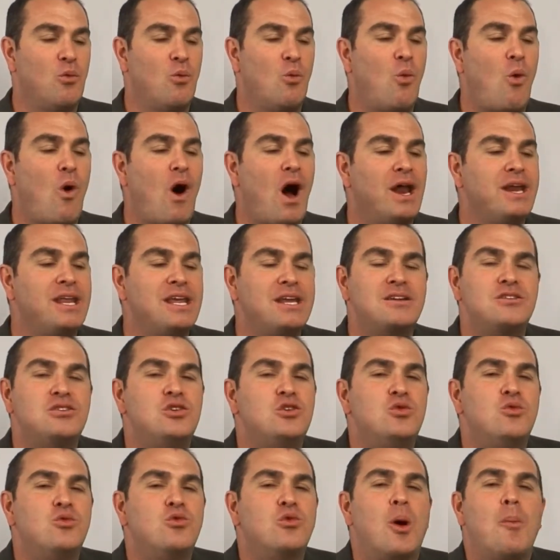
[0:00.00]
wanting
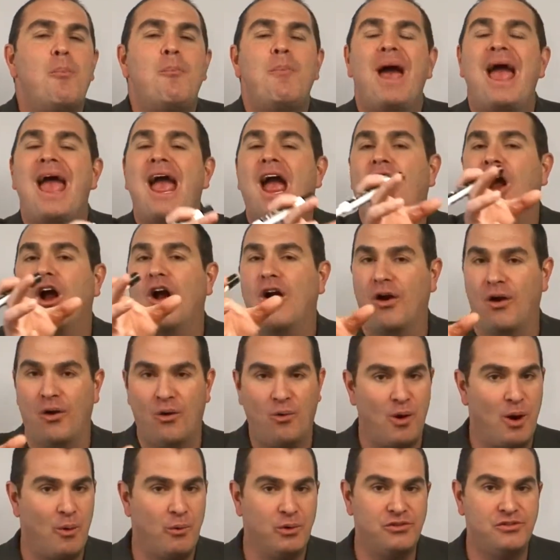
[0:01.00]
to repair
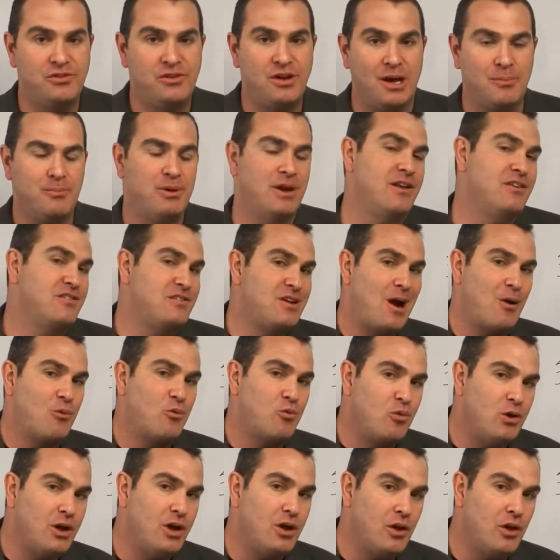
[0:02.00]
what was done, but it's
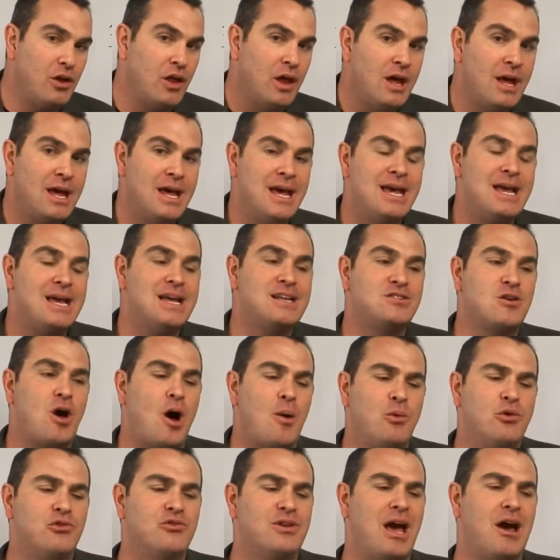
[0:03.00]
not real. It's
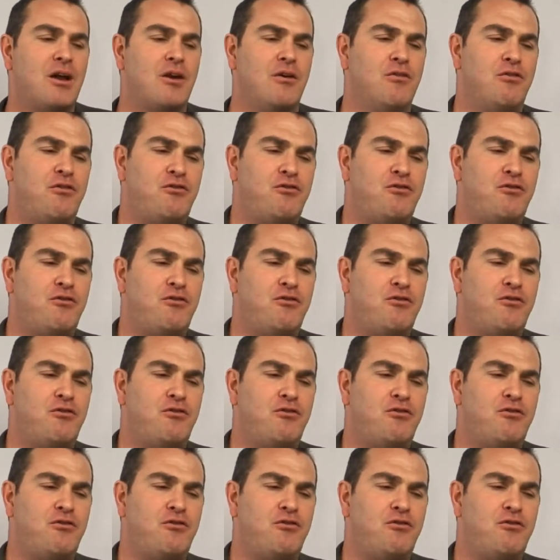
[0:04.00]
almost out of